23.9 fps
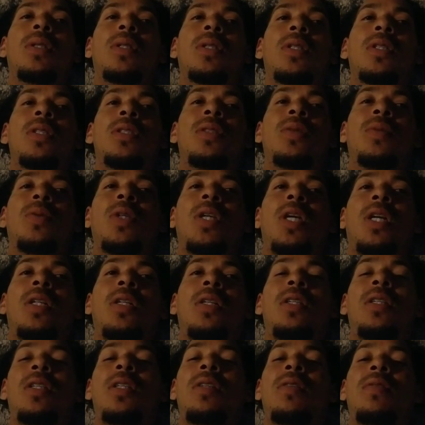Because in
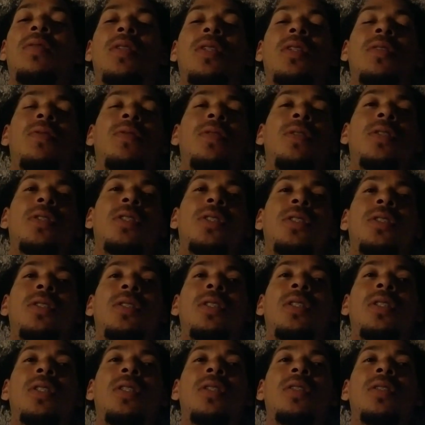reality, even if you
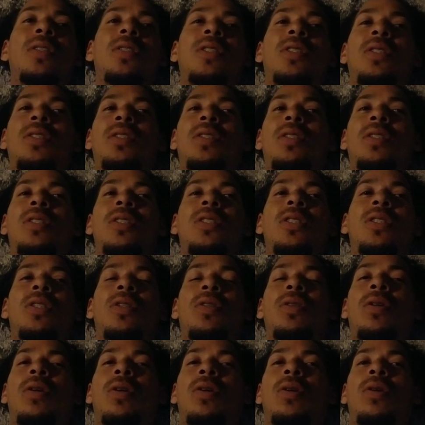still
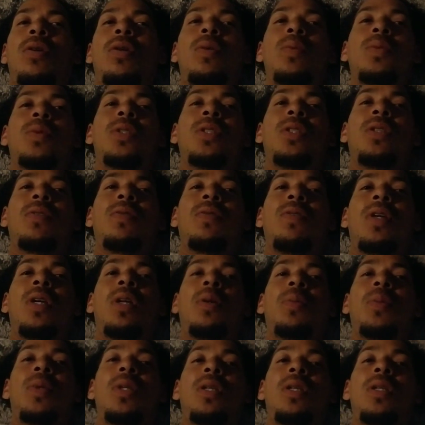go home, see your
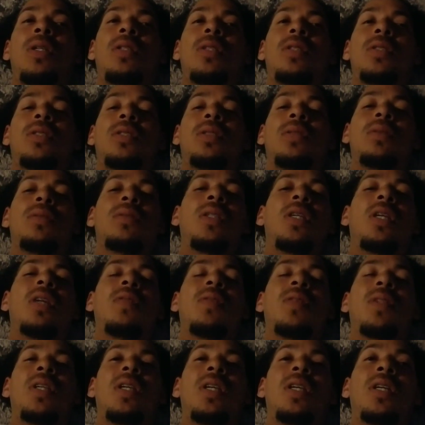family and
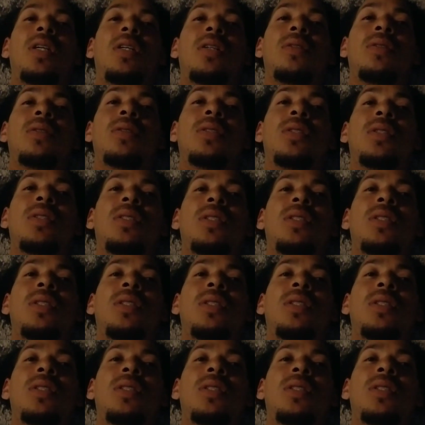everything else,